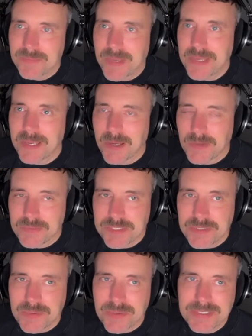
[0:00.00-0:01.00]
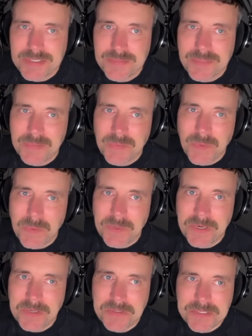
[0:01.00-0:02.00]
making up stories about warmer
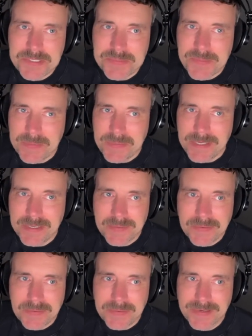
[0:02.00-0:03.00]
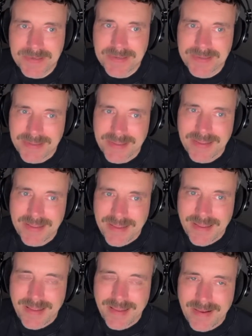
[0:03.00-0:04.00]
countries, maybe, or
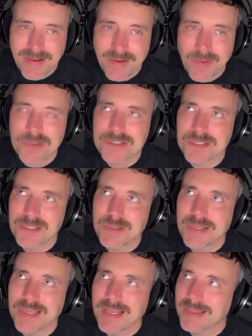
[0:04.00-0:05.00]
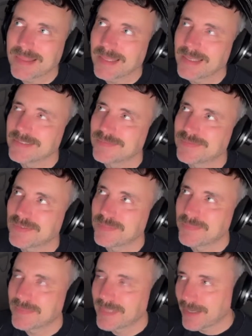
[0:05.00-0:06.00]
also looking at things
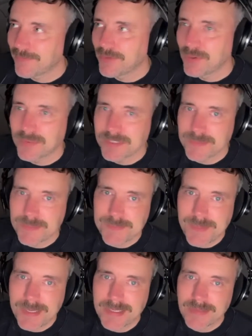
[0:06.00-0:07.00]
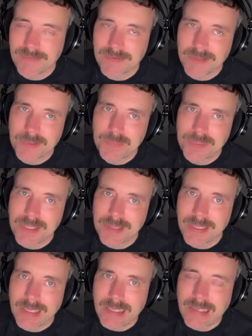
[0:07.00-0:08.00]
from like a viewer's perspective could be a
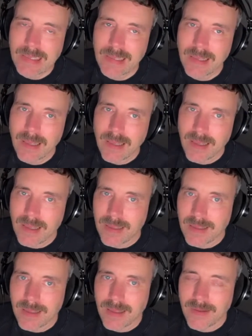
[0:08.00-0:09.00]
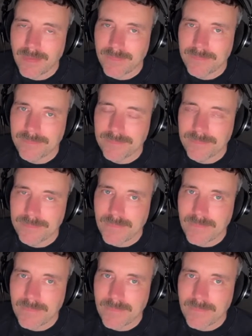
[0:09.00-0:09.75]
thing. Um,